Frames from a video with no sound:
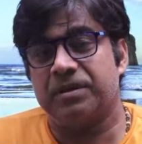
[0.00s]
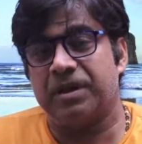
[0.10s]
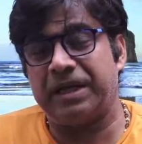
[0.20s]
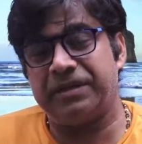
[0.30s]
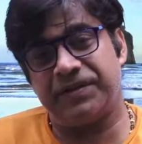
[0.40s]

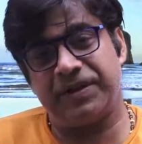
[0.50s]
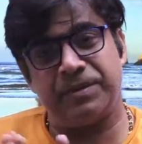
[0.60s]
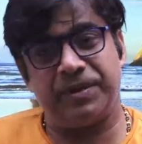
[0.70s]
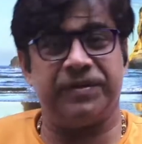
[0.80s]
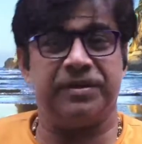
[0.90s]
And the same
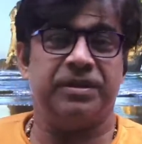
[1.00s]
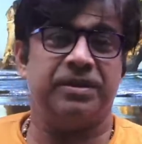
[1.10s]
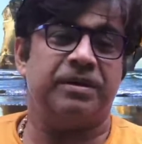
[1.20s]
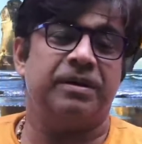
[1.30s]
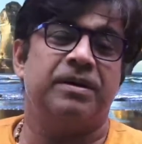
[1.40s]
is in
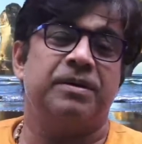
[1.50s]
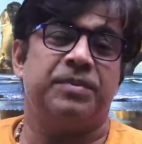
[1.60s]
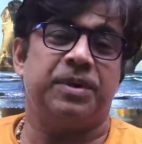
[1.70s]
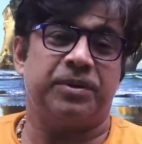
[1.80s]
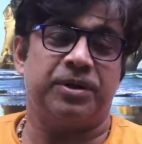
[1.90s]
the
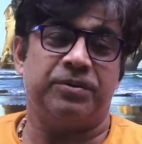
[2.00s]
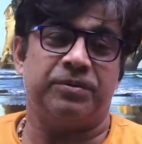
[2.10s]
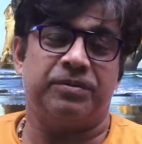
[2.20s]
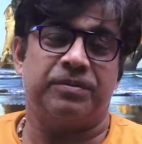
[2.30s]
paper 2.